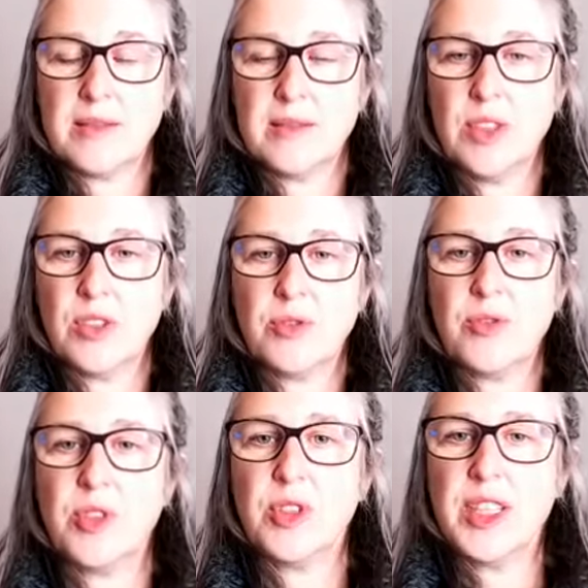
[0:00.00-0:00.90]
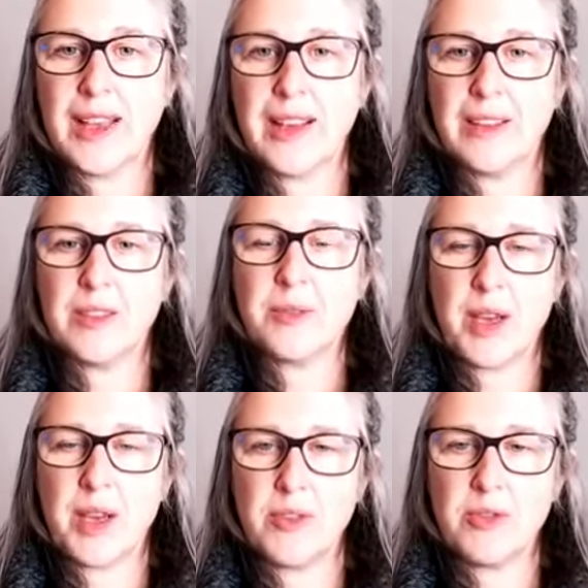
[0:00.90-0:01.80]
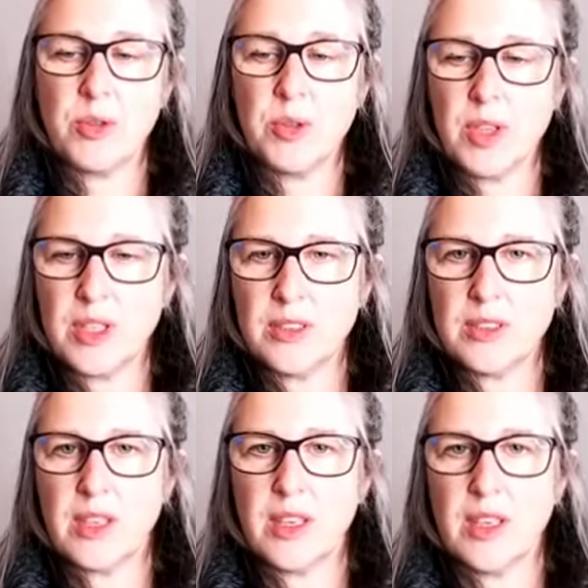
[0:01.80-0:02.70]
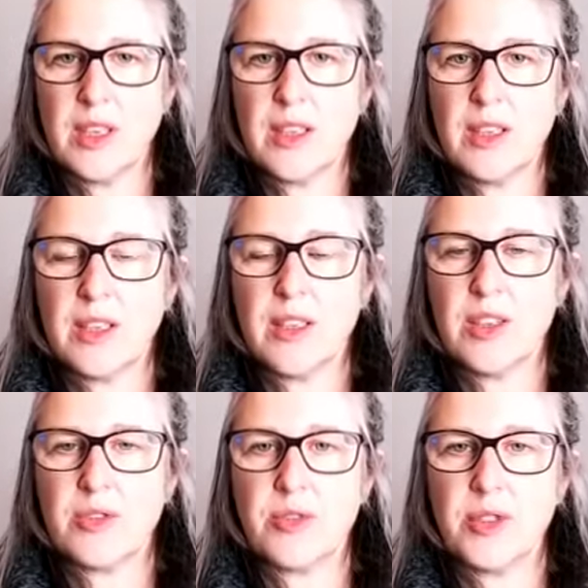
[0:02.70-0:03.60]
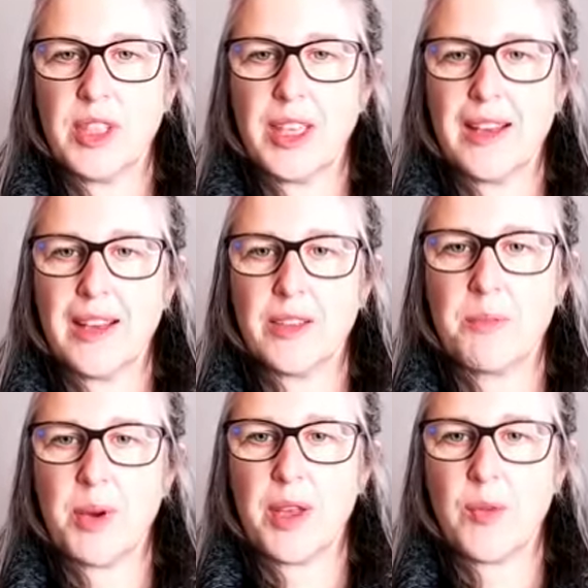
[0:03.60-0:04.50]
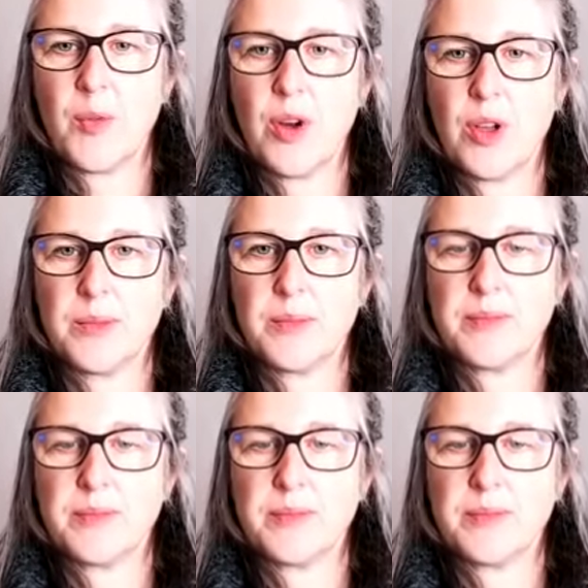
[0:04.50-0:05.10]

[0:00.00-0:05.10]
You're fully held by the floor and you're fully held by the wall.